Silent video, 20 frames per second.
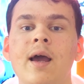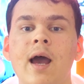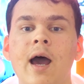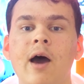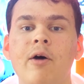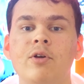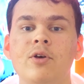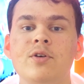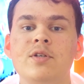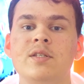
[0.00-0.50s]

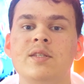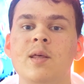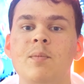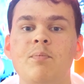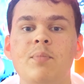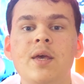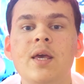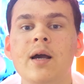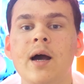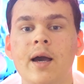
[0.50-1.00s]
how to use the
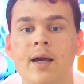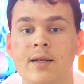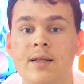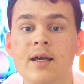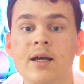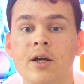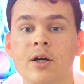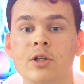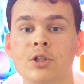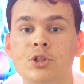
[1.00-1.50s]

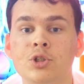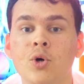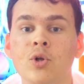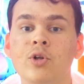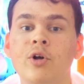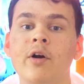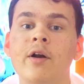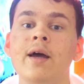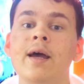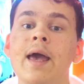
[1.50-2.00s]
PID
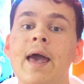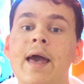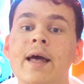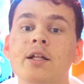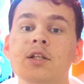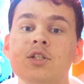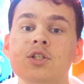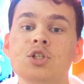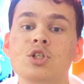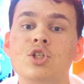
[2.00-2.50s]
controller,
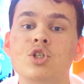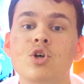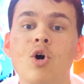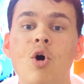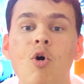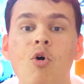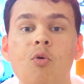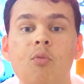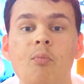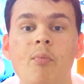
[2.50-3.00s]
and
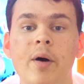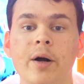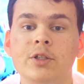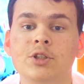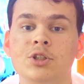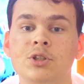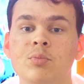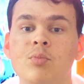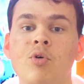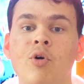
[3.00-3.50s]
so
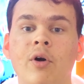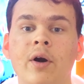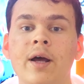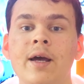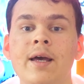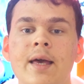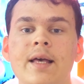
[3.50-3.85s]
much more.